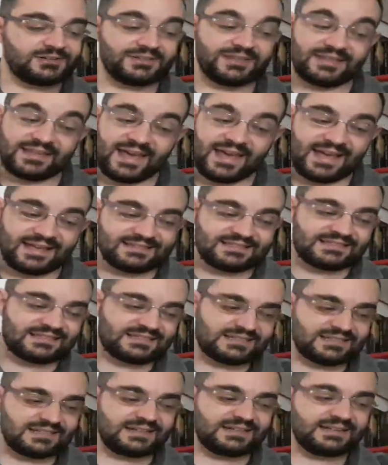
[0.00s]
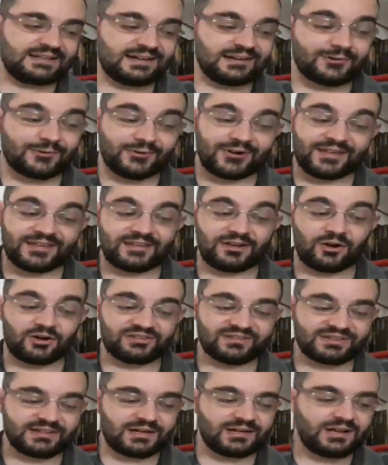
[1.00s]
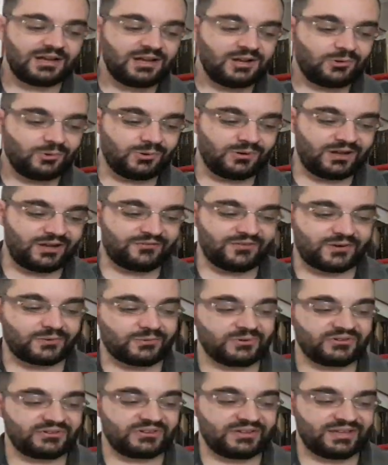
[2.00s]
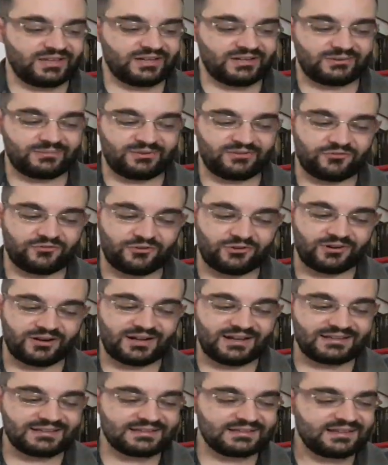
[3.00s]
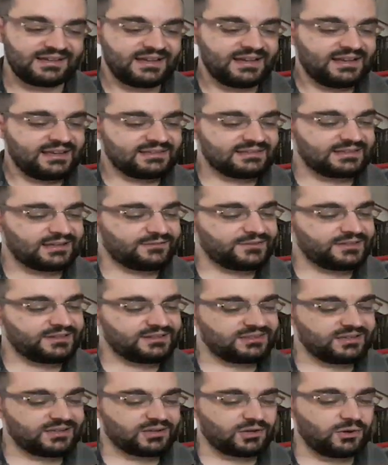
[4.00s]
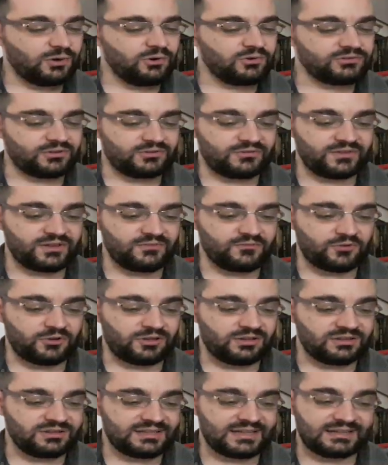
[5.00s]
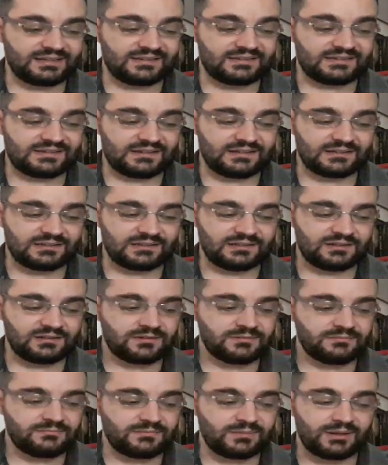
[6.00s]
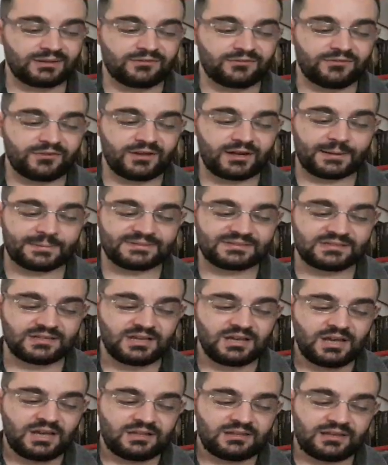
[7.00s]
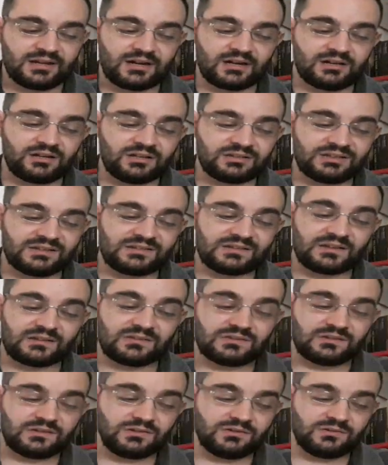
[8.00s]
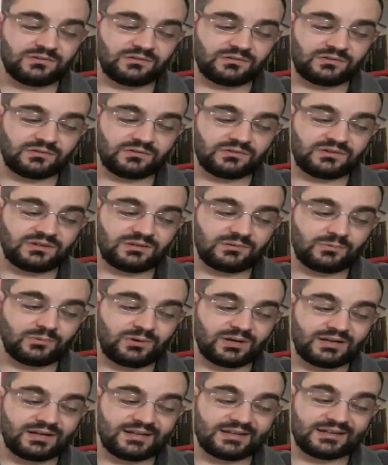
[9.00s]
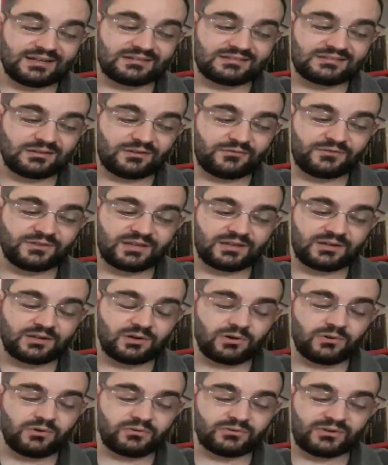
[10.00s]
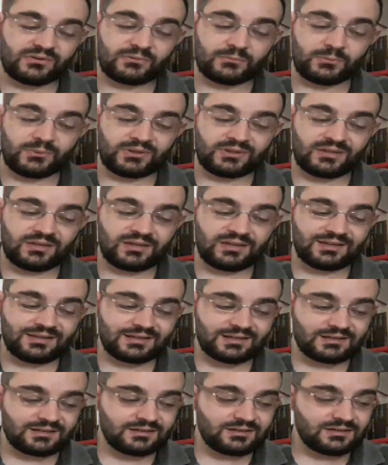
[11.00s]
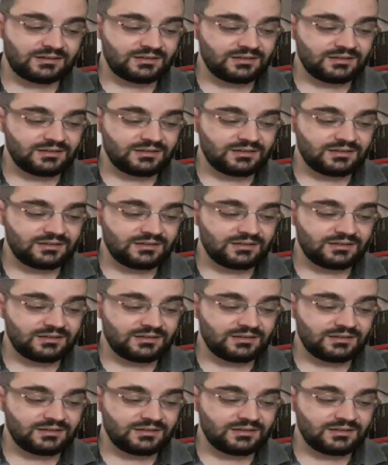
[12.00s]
Yes, agreed Oscar. Whoever was here before us served the cause of evil, that is certain. But perhaps they are not as attuned to the oneness of the cause as we think.